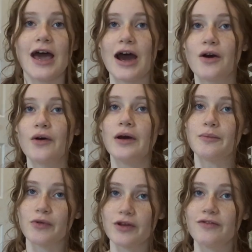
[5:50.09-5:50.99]
out
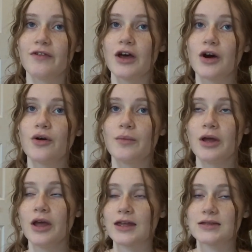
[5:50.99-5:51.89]
and
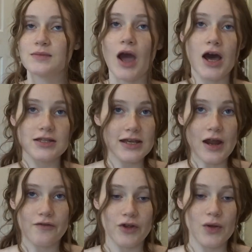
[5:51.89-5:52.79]
pre-film and get some content
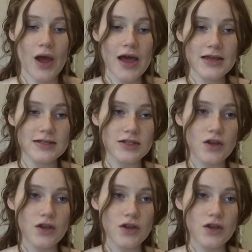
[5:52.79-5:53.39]
out for you guys,